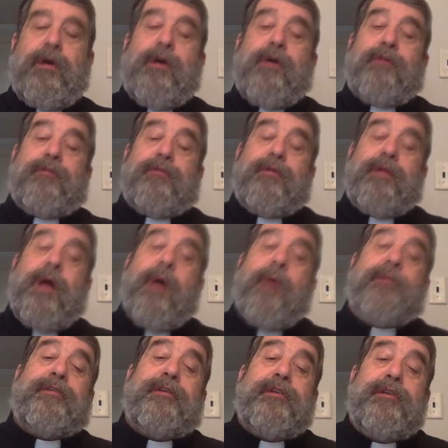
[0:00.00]
So now
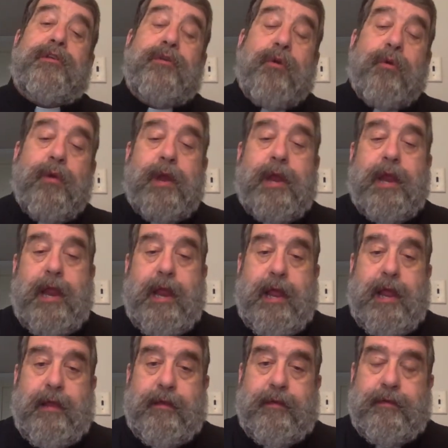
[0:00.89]
it's in your
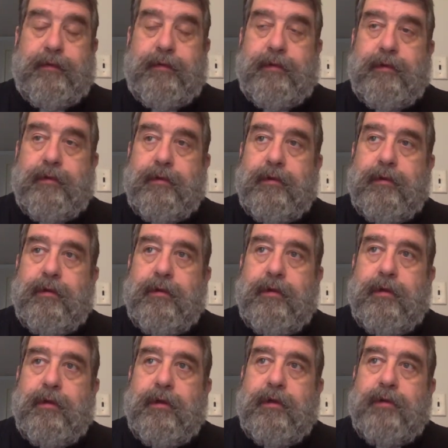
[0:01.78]
hands
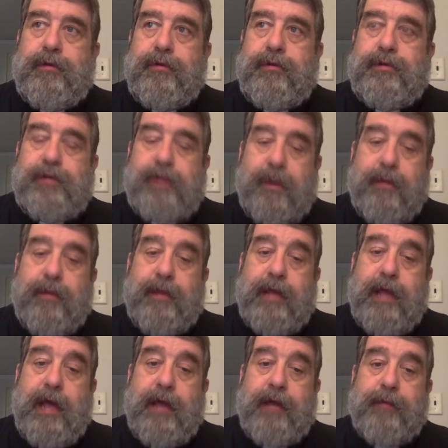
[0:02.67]
to share the
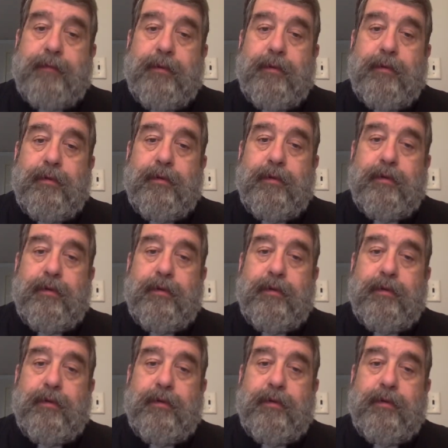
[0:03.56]
gospel,